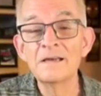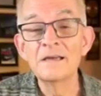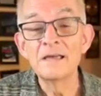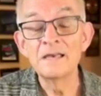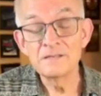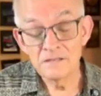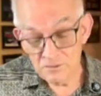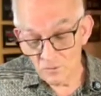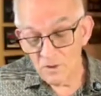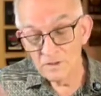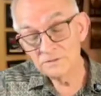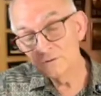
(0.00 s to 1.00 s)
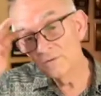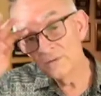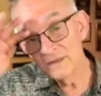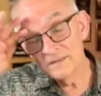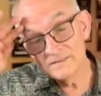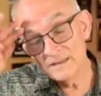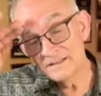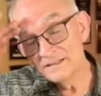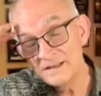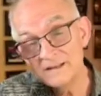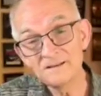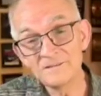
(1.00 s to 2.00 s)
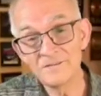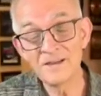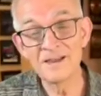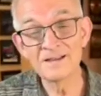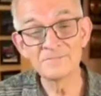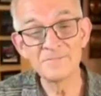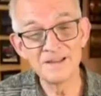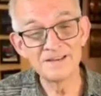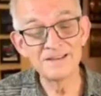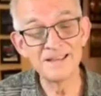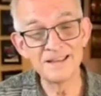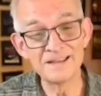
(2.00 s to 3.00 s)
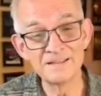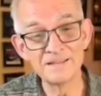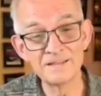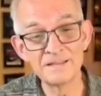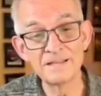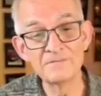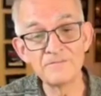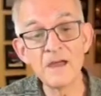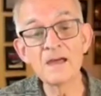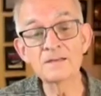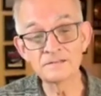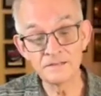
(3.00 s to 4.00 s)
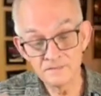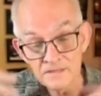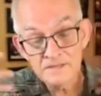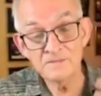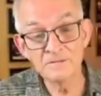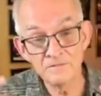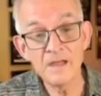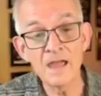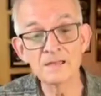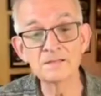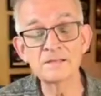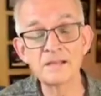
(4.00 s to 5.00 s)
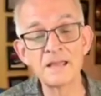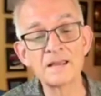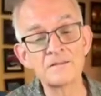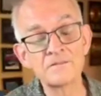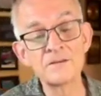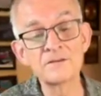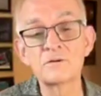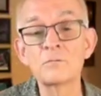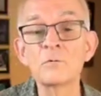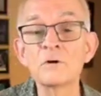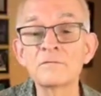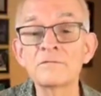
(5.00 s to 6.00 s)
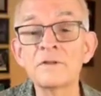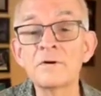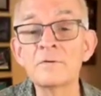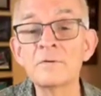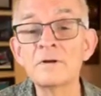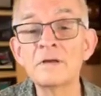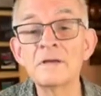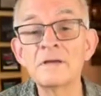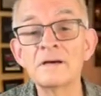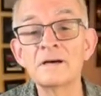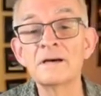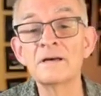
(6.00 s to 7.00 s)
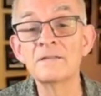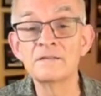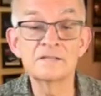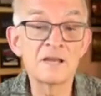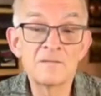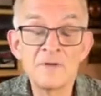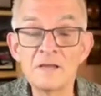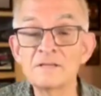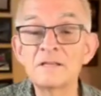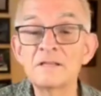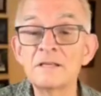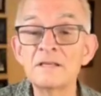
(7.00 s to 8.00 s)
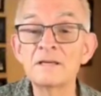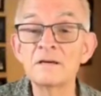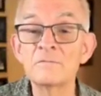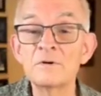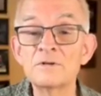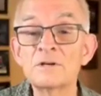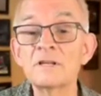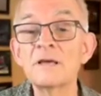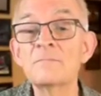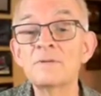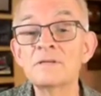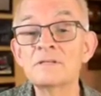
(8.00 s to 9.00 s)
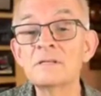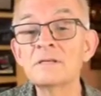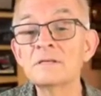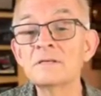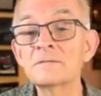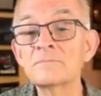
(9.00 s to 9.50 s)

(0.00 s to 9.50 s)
And so also they did in fact maintain this fast and efficient workflow, the same as in the original MPCs.